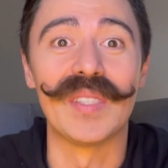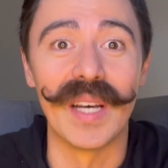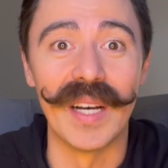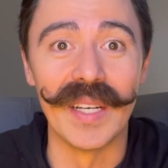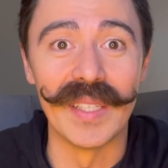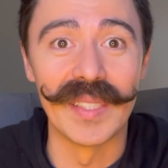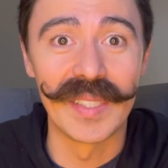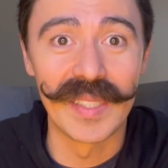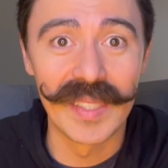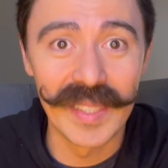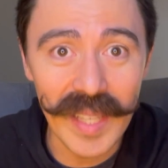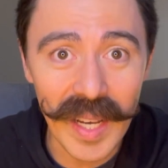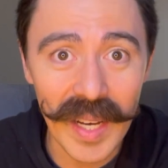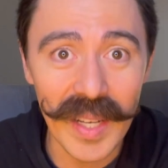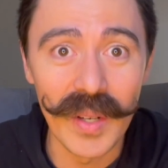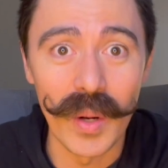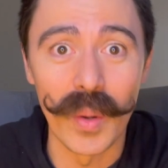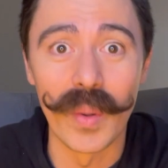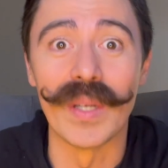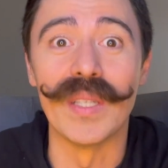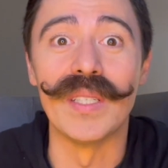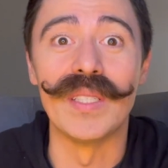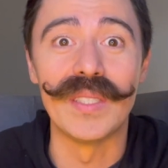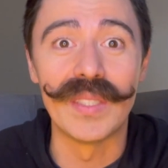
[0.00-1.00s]
a son
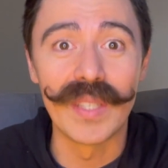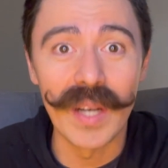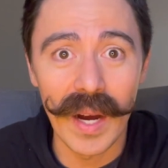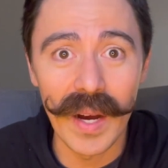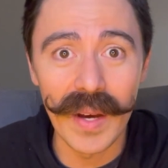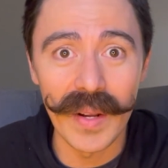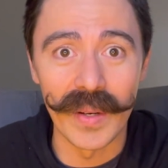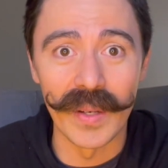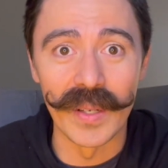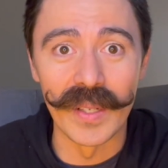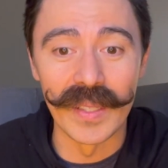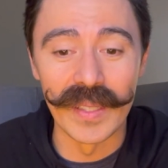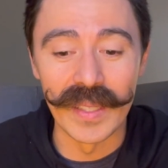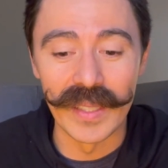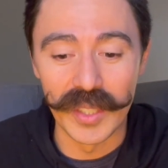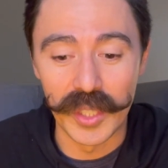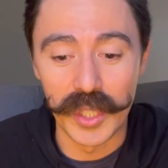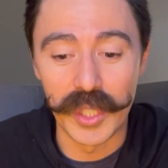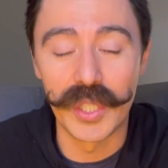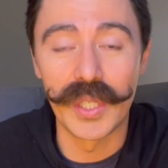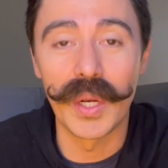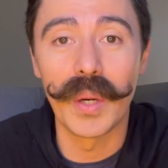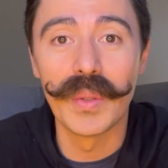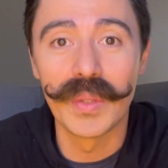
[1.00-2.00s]
or a daughter
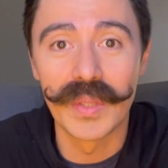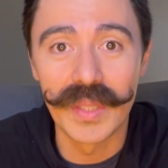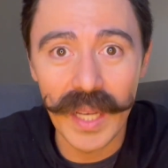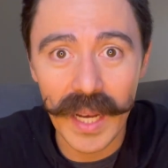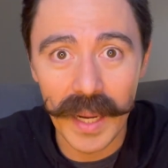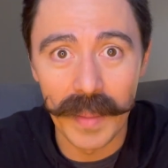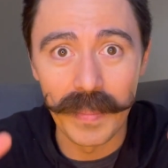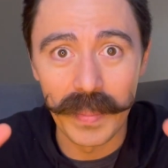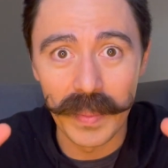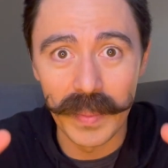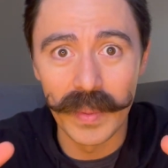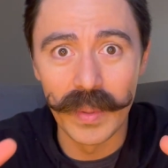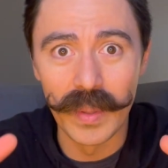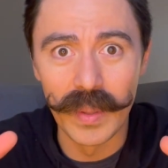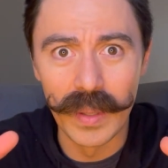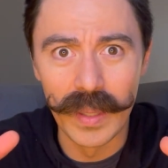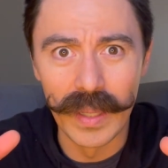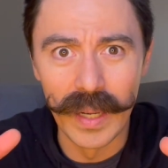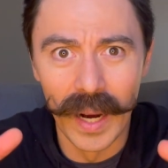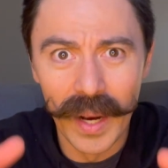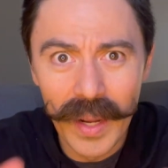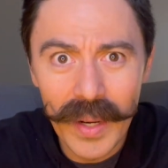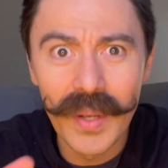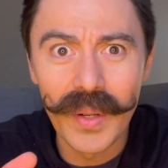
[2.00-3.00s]
shows up
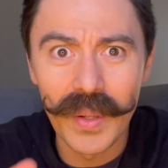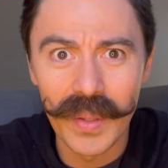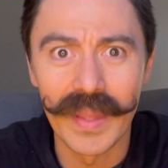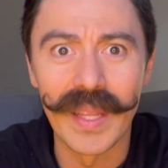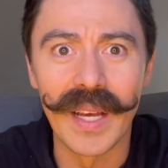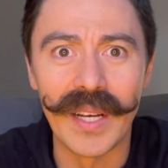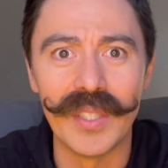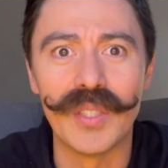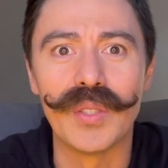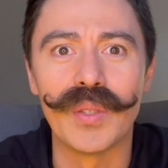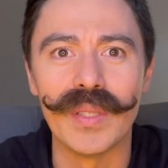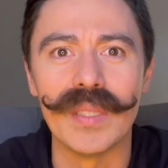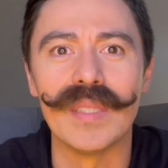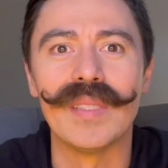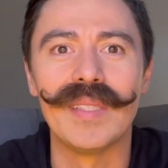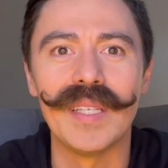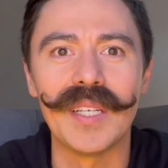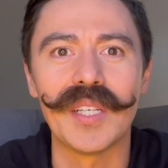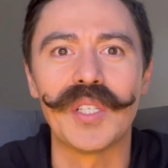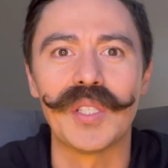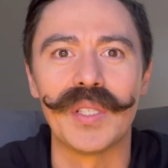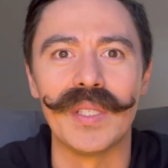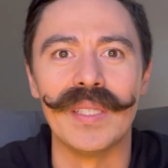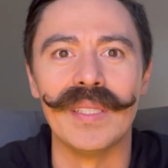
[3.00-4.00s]
under that
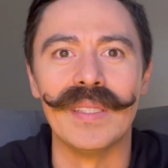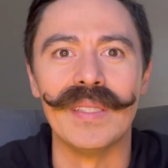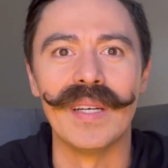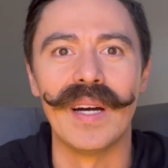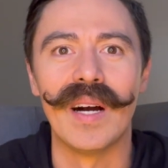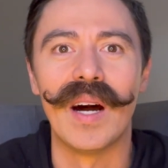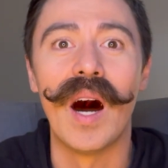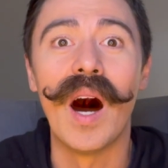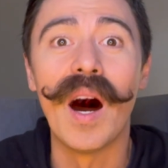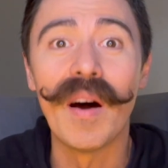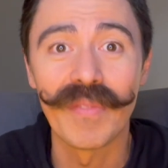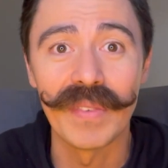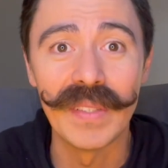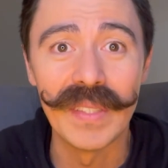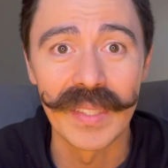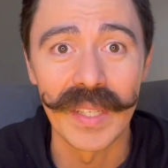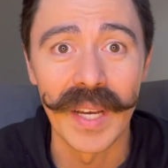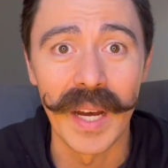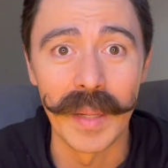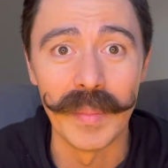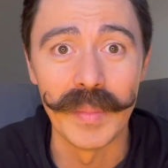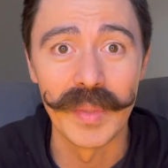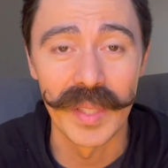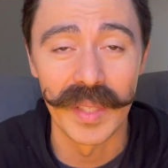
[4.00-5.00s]
jurisdiction,
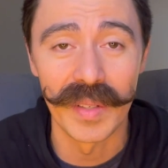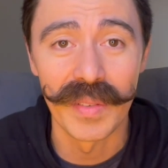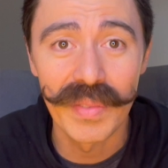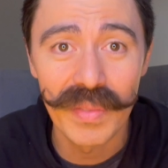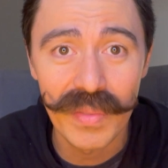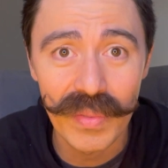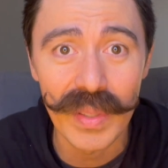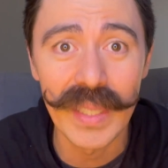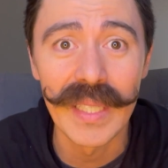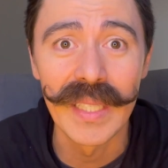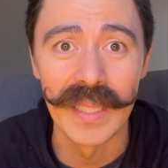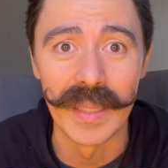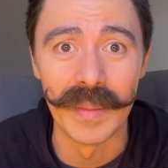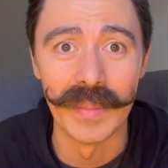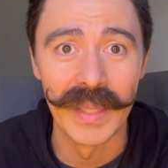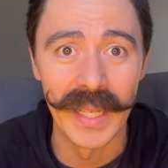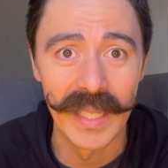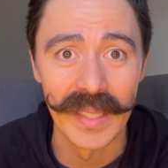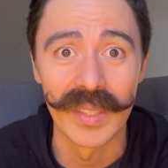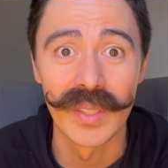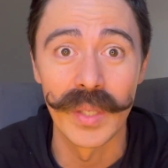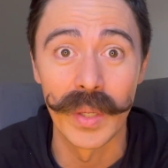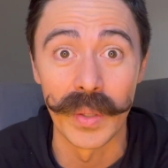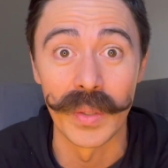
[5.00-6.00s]
oftentimes the freedom
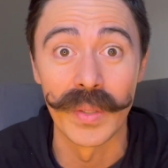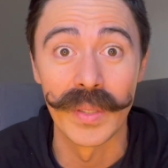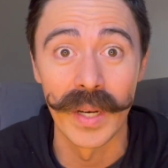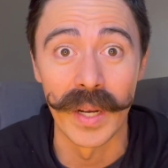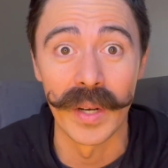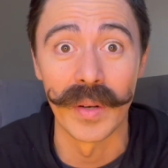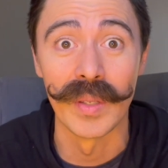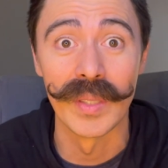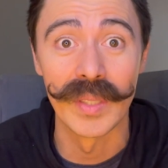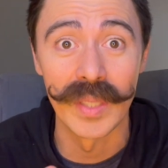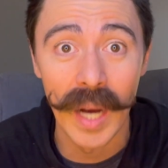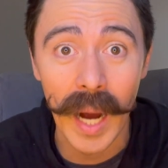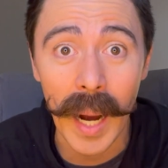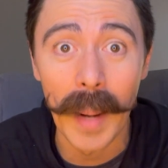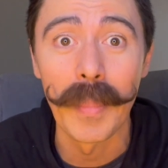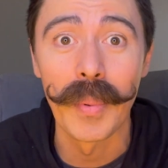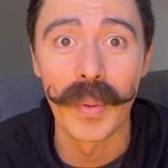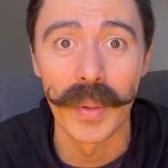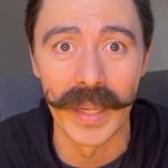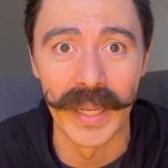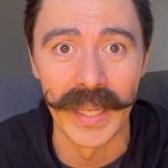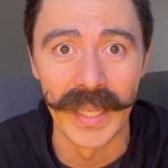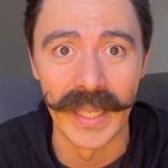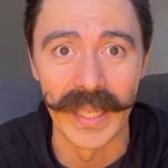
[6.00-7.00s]
that son or daughter is
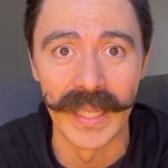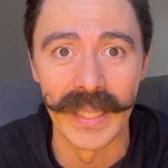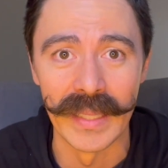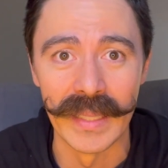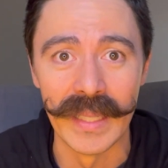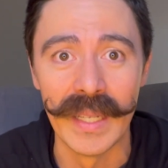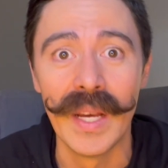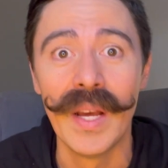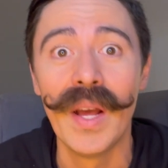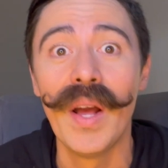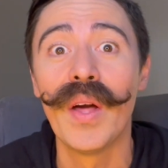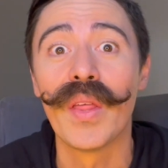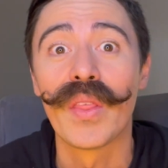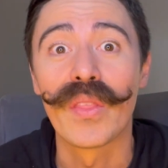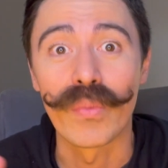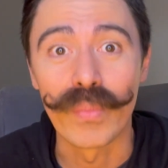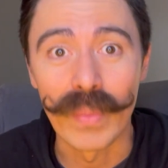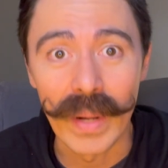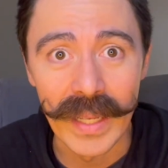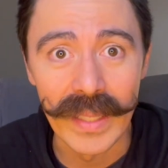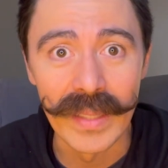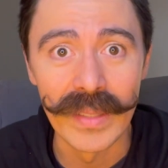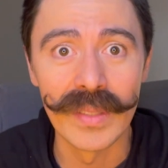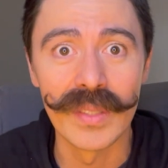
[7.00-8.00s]
operating in
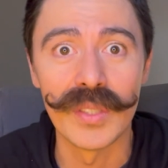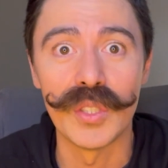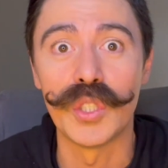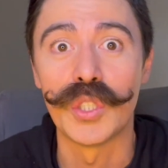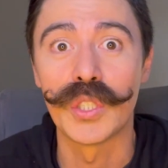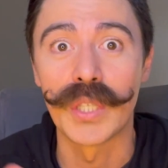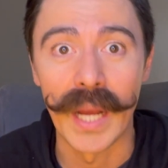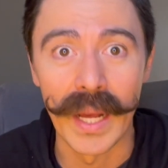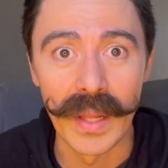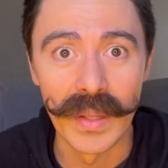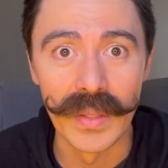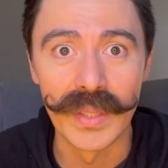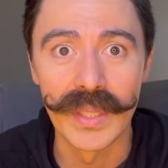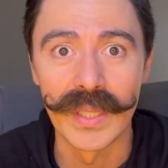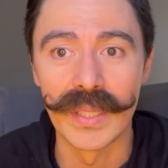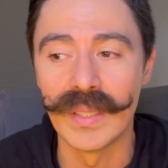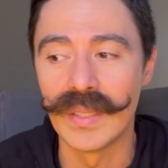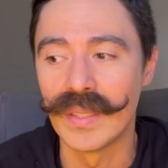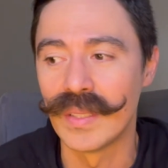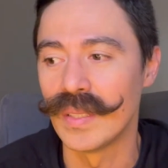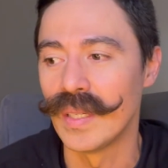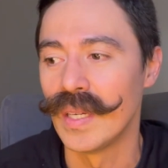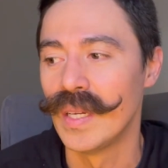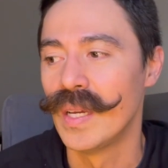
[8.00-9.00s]
threatens,
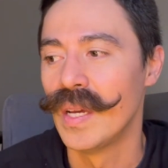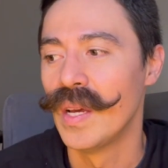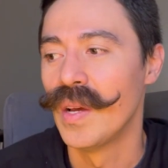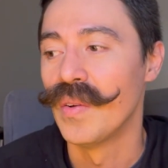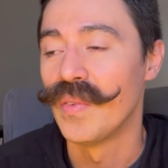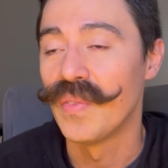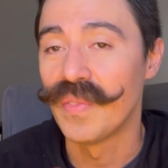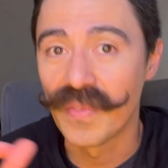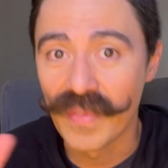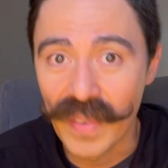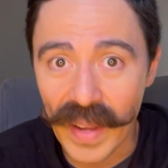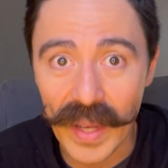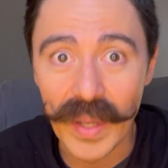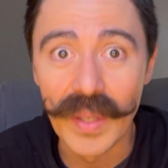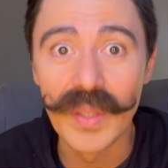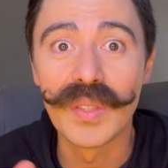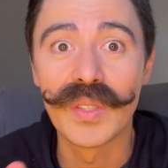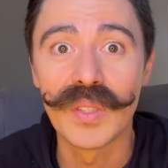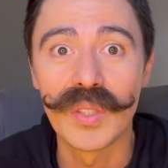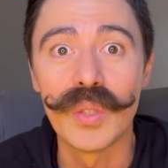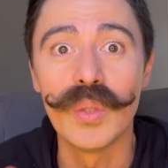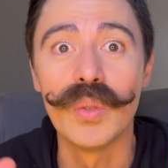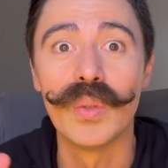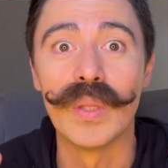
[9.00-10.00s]
challenges,
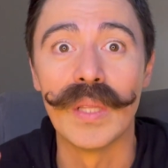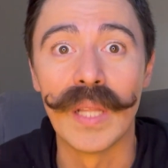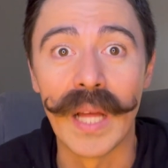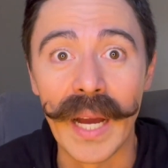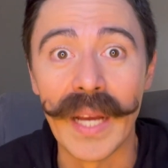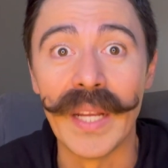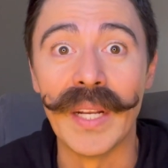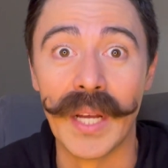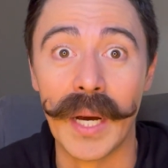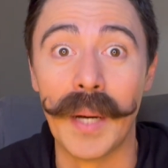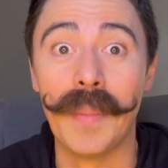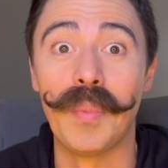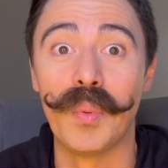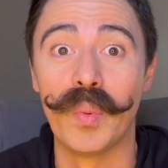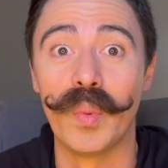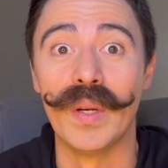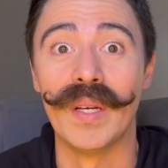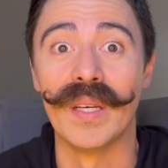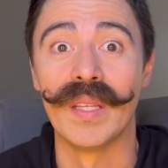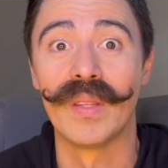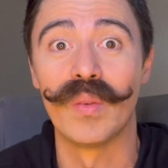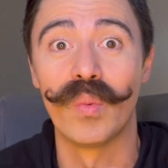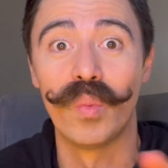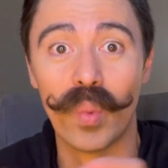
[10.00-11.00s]
fails to line up
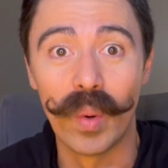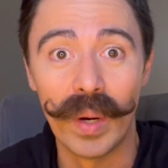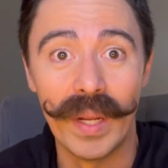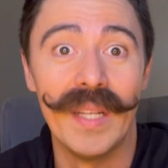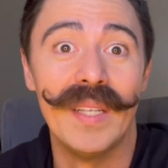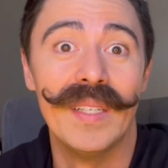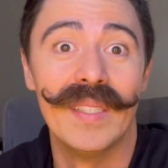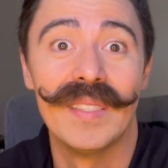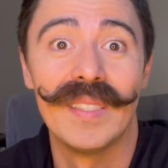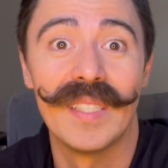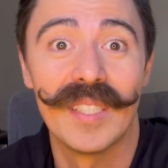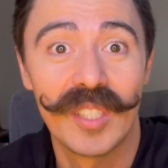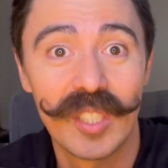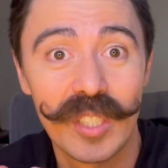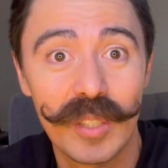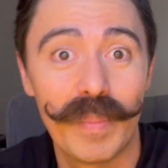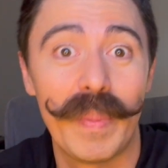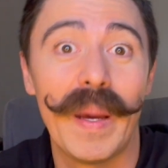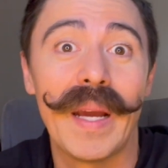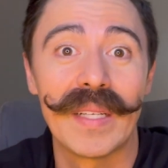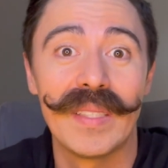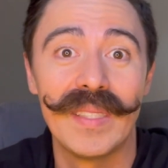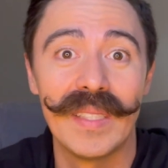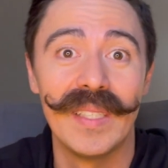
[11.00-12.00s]
with what is
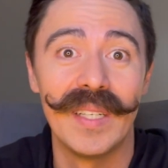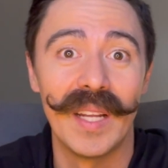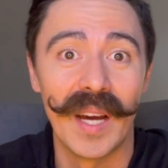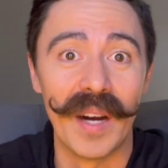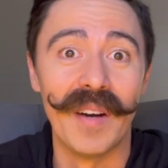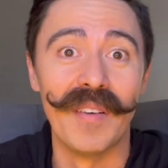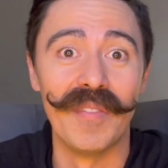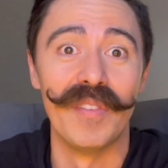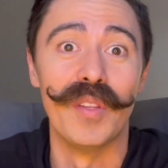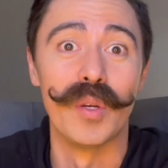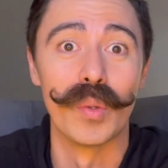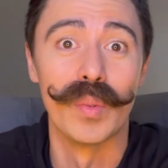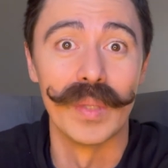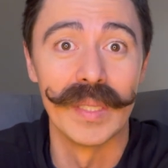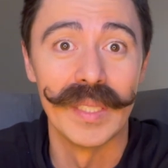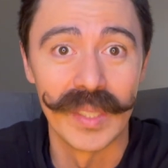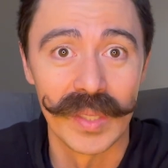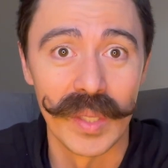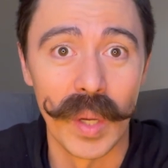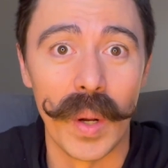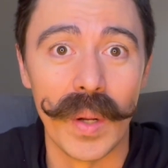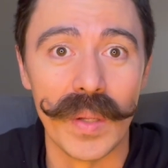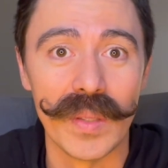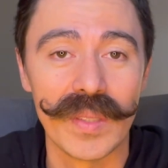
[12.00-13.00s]
expected of the
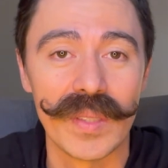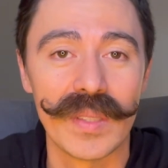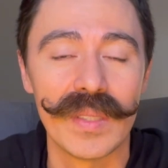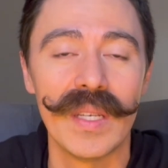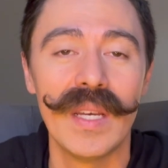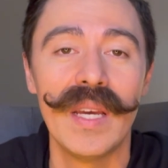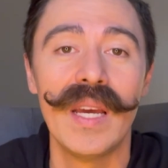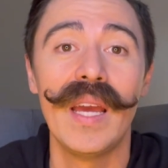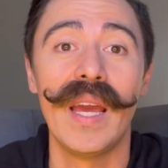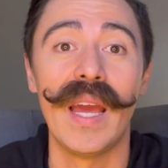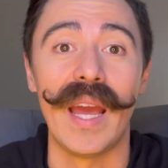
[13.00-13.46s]
results.